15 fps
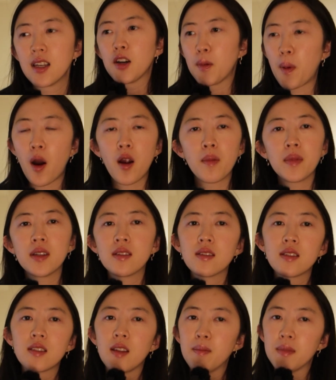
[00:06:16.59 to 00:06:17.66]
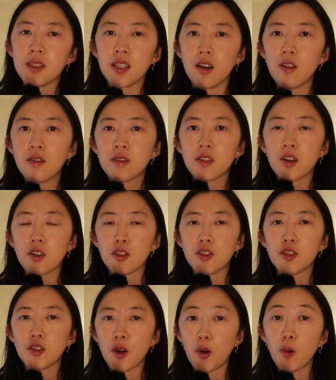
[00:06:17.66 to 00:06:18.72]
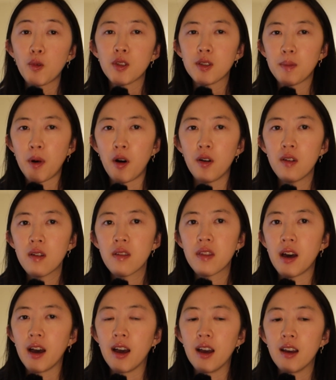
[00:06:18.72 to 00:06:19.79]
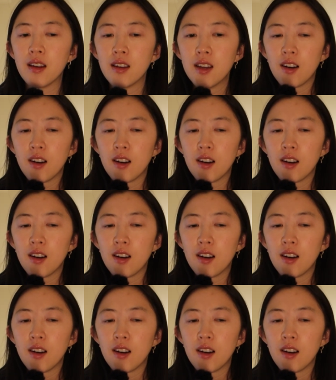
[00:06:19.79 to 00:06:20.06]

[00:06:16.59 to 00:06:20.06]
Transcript: The apartments themselves are so small that